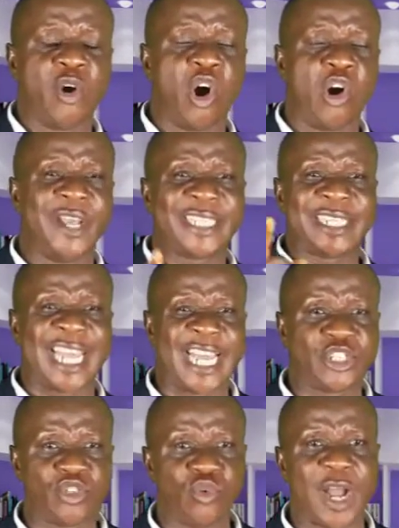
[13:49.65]
always
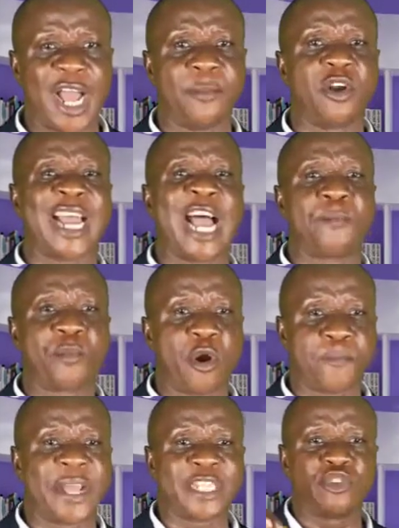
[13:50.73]
tells you about
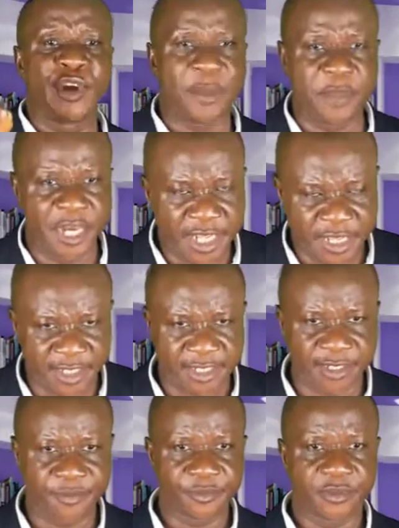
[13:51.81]
appropriate remedies